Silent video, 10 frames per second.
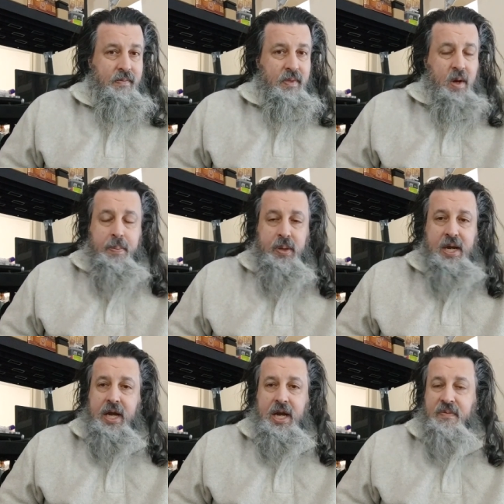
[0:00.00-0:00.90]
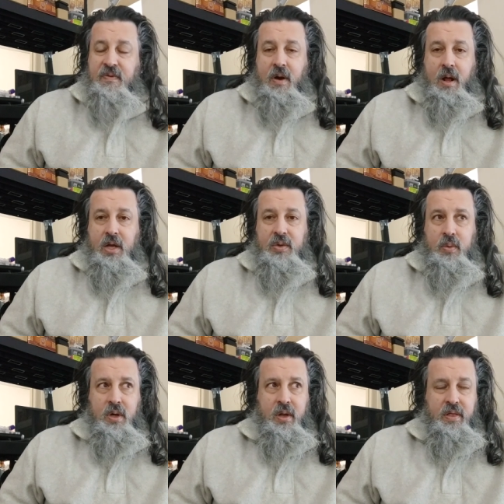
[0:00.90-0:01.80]
They're playing it up for all it's
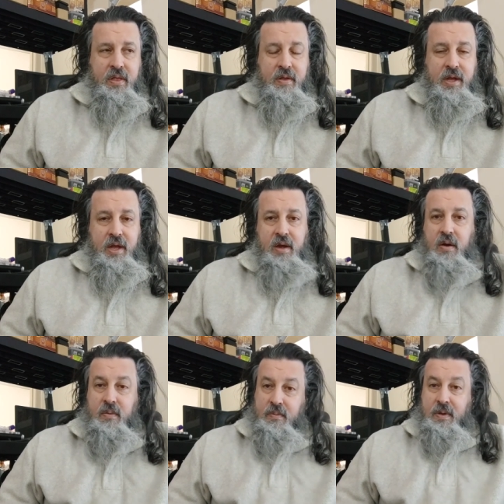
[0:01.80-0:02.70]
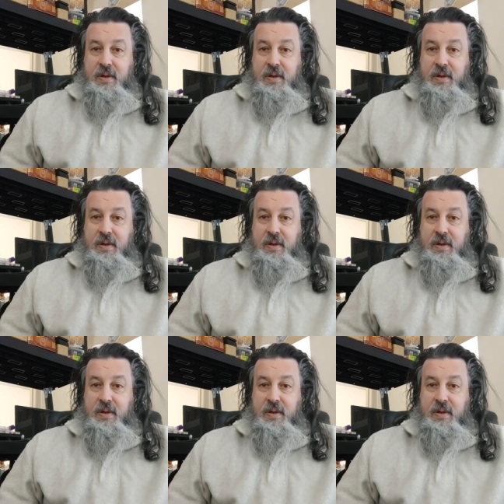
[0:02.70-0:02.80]
worth. You know,